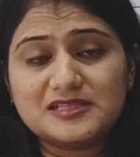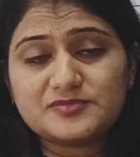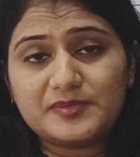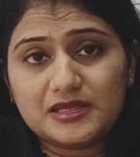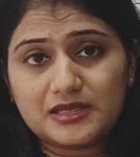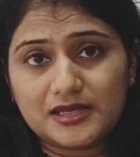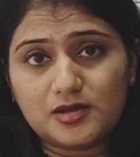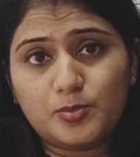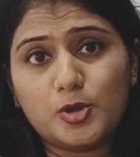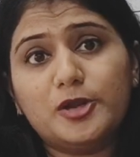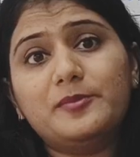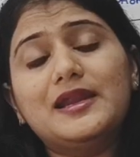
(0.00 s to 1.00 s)
please make an
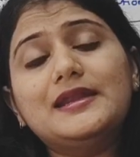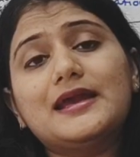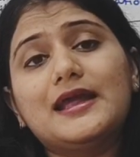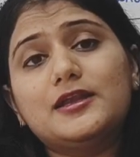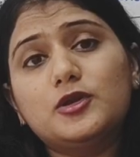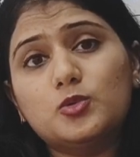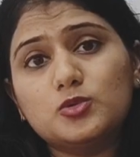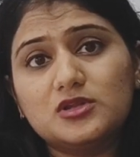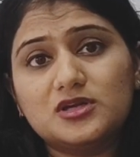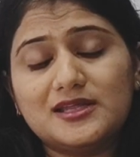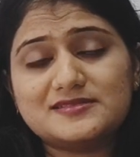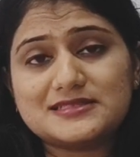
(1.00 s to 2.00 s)
appointment and do
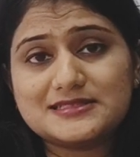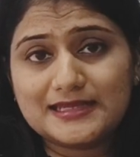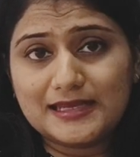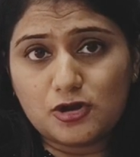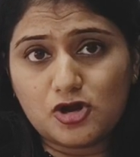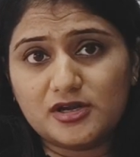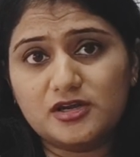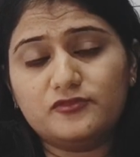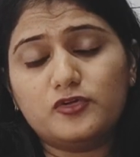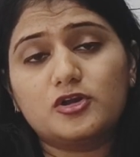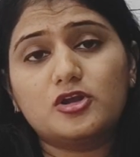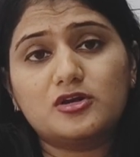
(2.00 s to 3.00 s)
the necessary audit
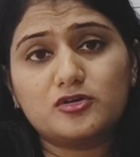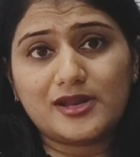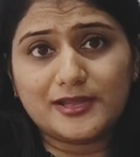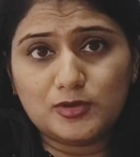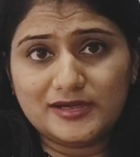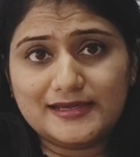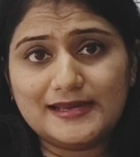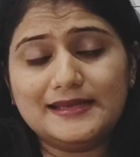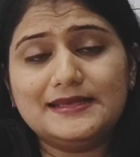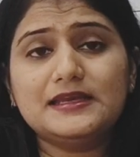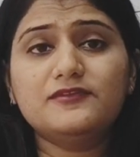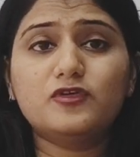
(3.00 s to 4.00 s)
for your regulated
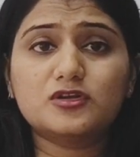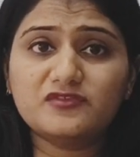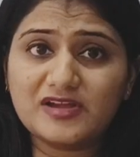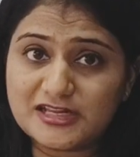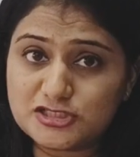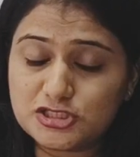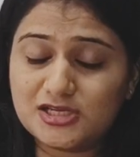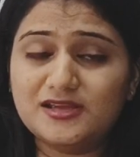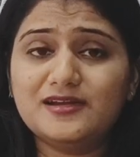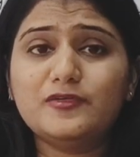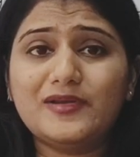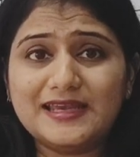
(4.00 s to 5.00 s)
entity for the financial
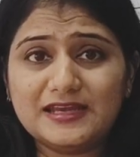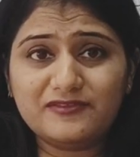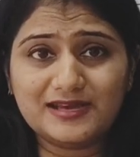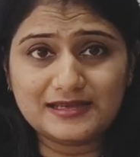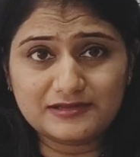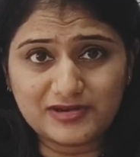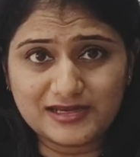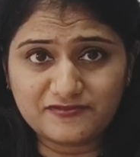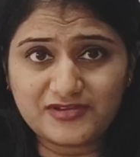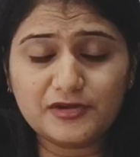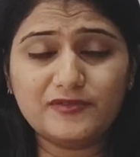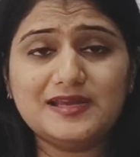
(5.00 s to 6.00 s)
year
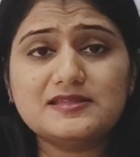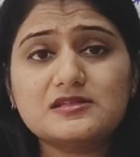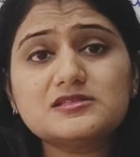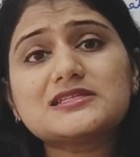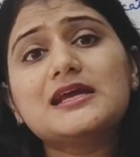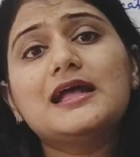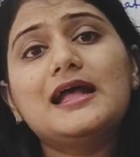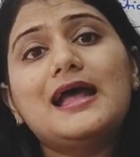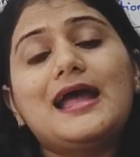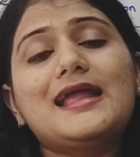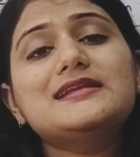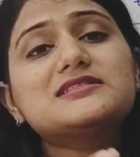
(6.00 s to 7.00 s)
2025-26
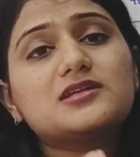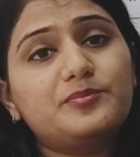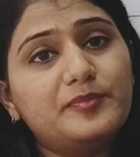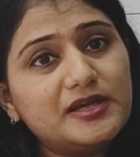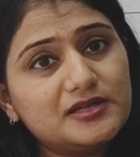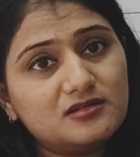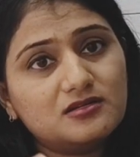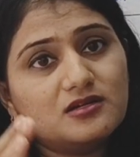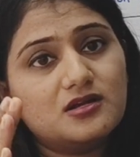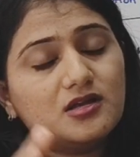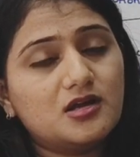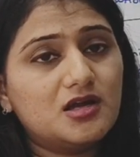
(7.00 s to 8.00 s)
and submit
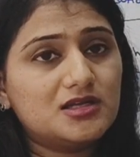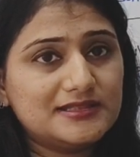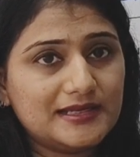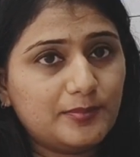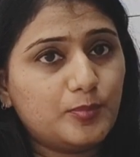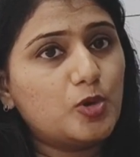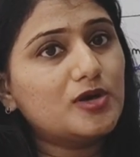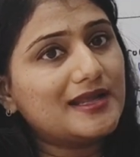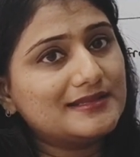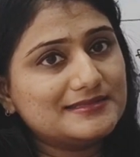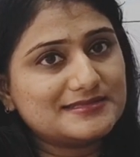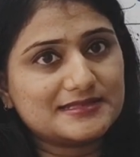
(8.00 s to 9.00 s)
the report
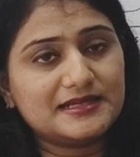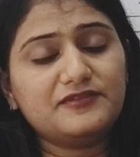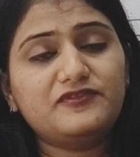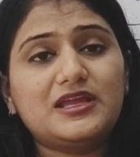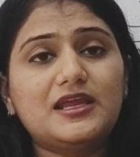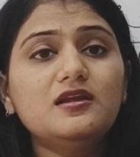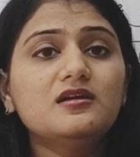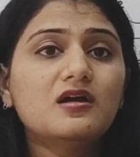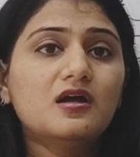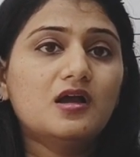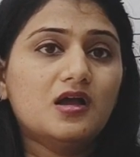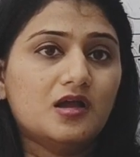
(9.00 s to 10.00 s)
and the certificate
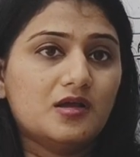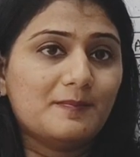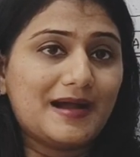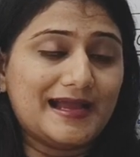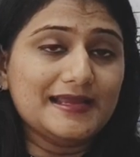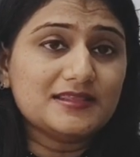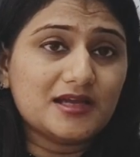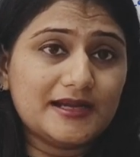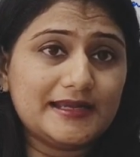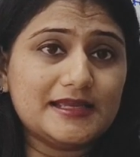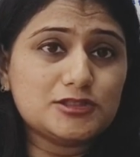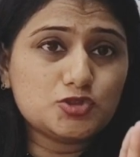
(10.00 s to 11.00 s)
by
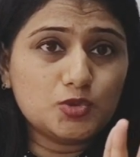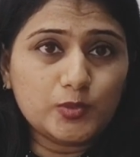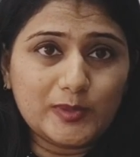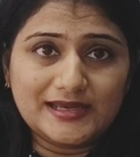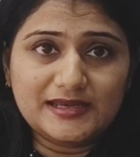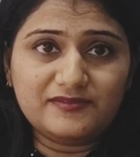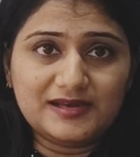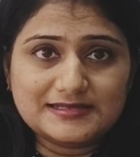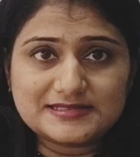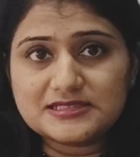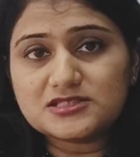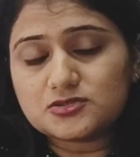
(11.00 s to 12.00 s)
30th June
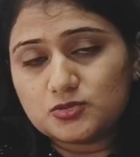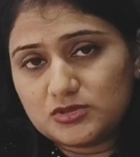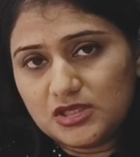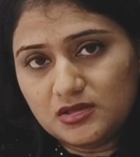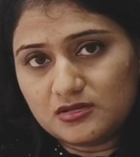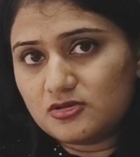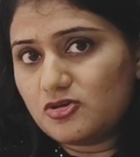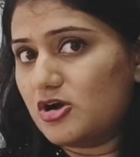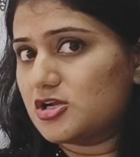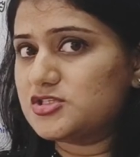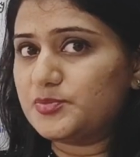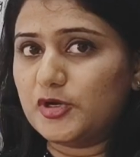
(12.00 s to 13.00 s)
2026 to the
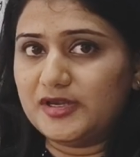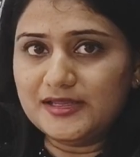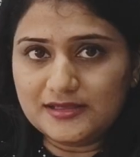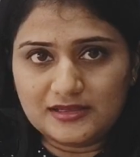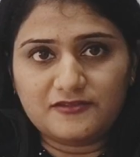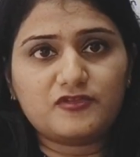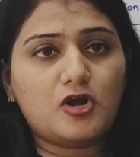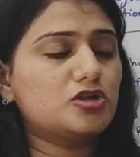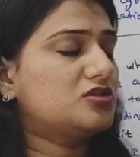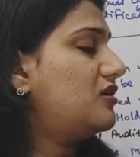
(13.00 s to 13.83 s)
corresponding IFSCA